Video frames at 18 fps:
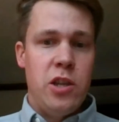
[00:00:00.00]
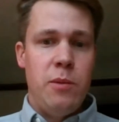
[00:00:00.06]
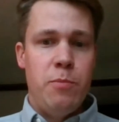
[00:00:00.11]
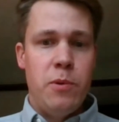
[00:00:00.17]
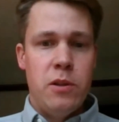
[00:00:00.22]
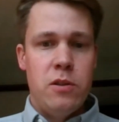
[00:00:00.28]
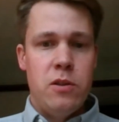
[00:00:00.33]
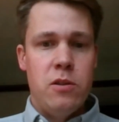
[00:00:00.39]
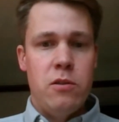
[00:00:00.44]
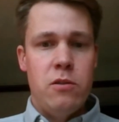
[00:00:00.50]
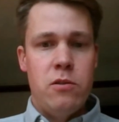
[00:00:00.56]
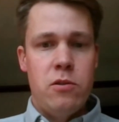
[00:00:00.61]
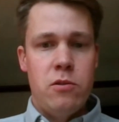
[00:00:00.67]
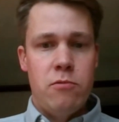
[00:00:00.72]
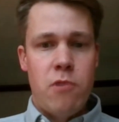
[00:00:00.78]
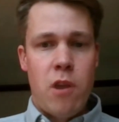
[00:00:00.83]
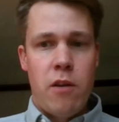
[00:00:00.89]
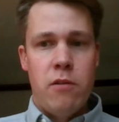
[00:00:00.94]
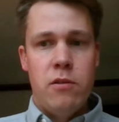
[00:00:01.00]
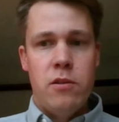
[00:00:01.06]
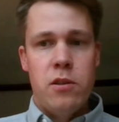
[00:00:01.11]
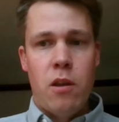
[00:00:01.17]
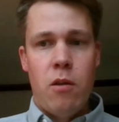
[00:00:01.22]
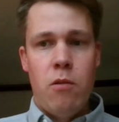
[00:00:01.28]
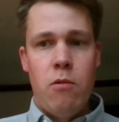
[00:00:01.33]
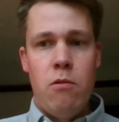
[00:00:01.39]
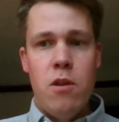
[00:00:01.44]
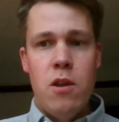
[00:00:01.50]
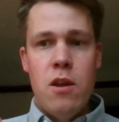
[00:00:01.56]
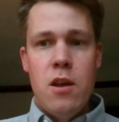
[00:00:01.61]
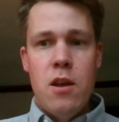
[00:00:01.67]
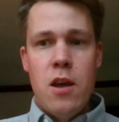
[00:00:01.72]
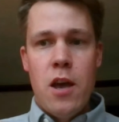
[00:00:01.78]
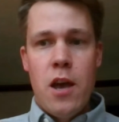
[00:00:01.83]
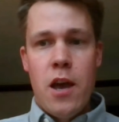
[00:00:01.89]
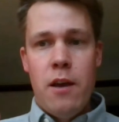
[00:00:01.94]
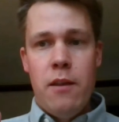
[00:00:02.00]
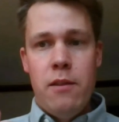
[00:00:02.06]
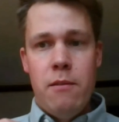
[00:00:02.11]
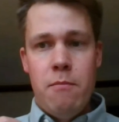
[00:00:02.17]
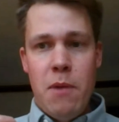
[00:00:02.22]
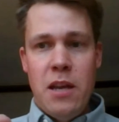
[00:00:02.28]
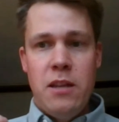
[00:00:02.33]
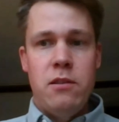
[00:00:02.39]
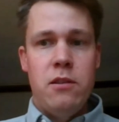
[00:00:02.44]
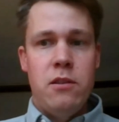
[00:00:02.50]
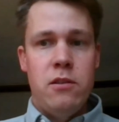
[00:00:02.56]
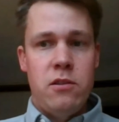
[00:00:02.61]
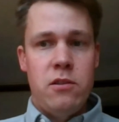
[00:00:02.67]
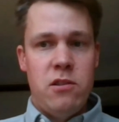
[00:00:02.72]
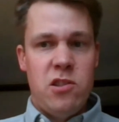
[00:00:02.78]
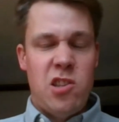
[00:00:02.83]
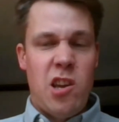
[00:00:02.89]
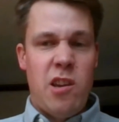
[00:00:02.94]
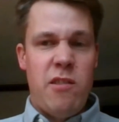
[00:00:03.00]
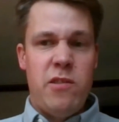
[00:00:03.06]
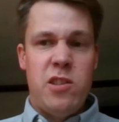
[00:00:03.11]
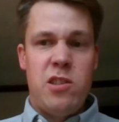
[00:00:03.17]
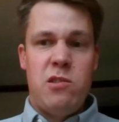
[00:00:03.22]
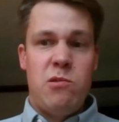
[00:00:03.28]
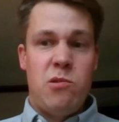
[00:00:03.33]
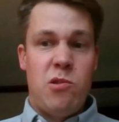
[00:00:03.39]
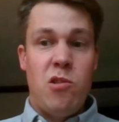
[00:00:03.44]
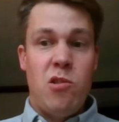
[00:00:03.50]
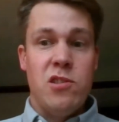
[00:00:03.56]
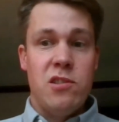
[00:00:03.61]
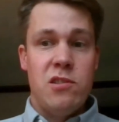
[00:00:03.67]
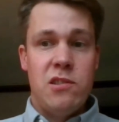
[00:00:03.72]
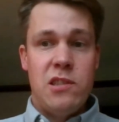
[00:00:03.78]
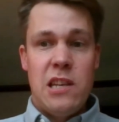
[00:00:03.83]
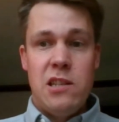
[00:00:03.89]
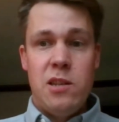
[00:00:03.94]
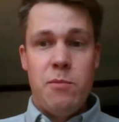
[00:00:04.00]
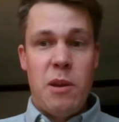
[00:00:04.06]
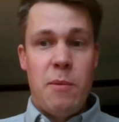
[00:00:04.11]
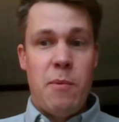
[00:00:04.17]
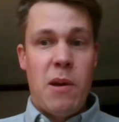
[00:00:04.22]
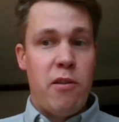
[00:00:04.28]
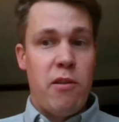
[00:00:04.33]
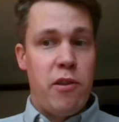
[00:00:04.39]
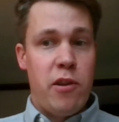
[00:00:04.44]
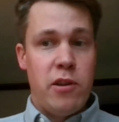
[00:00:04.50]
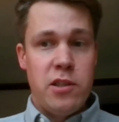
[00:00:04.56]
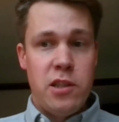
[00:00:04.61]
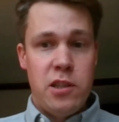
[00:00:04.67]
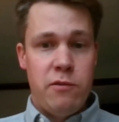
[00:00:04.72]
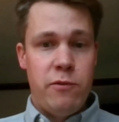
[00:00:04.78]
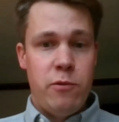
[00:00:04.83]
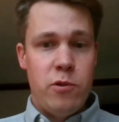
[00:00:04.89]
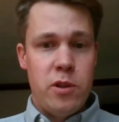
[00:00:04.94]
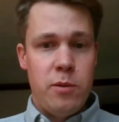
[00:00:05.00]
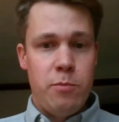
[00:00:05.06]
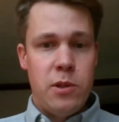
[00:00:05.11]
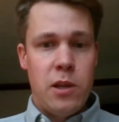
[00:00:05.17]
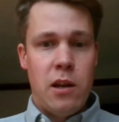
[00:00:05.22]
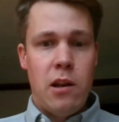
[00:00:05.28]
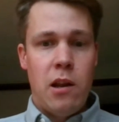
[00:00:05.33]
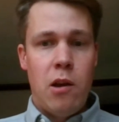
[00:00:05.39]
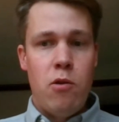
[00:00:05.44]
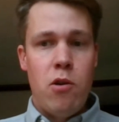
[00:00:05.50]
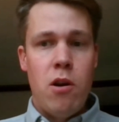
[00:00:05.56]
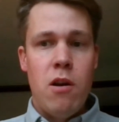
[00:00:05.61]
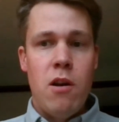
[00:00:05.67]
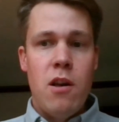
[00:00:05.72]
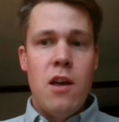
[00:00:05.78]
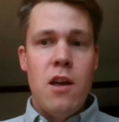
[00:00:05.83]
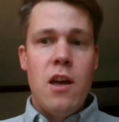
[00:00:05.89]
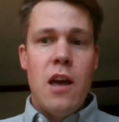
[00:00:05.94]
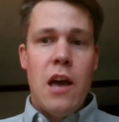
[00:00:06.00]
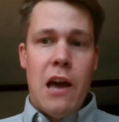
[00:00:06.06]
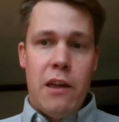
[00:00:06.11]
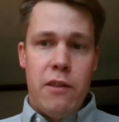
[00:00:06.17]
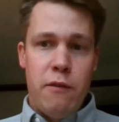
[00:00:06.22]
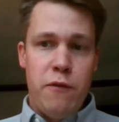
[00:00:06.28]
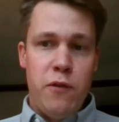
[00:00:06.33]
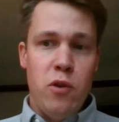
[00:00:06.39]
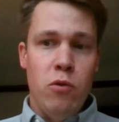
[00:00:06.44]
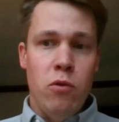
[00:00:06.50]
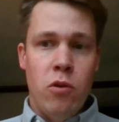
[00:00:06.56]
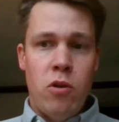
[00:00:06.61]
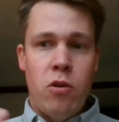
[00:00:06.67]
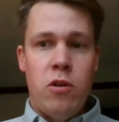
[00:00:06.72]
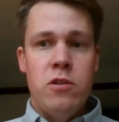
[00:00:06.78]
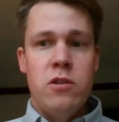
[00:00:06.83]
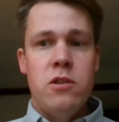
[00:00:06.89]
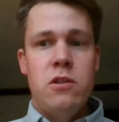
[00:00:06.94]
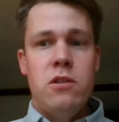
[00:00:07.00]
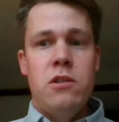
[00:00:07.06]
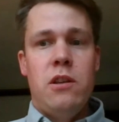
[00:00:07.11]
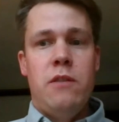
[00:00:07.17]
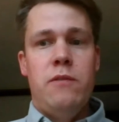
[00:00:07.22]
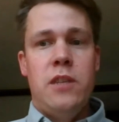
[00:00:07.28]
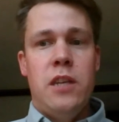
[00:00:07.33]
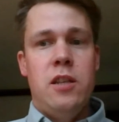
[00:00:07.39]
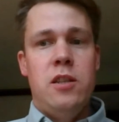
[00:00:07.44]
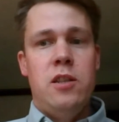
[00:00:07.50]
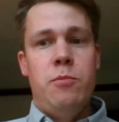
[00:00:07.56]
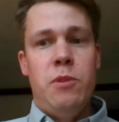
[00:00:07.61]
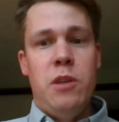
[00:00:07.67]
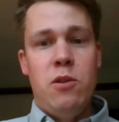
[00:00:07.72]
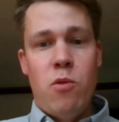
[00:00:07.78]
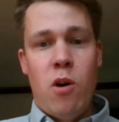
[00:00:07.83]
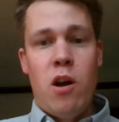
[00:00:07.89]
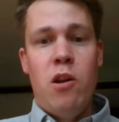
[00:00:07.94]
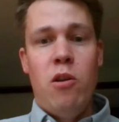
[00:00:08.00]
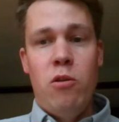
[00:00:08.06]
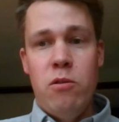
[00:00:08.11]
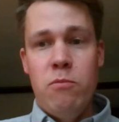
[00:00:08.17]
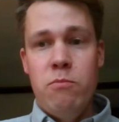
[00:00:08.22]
cheaper to run. So the maintenance and service costs tend to be about 30 to 40% lower. And the fuel costs have tended to be quite a